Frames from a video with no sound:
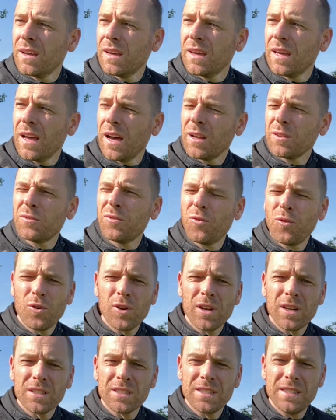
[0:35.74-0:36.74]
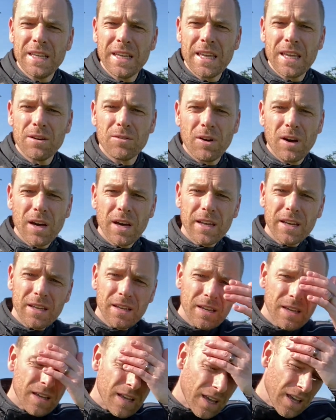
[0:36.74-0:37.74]
out for a little sneaky ride.
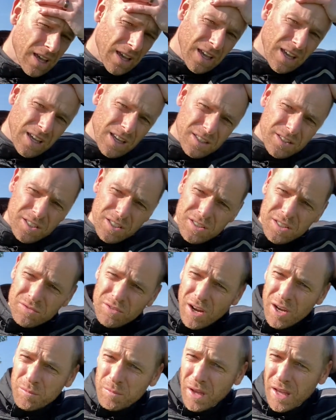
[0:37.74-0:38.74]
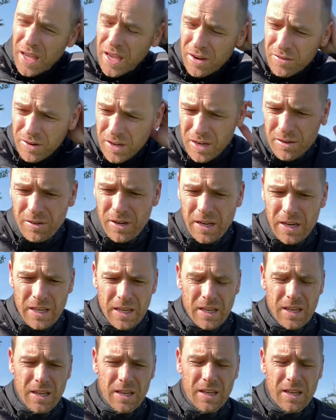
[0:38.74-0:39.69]
It's just around my area really.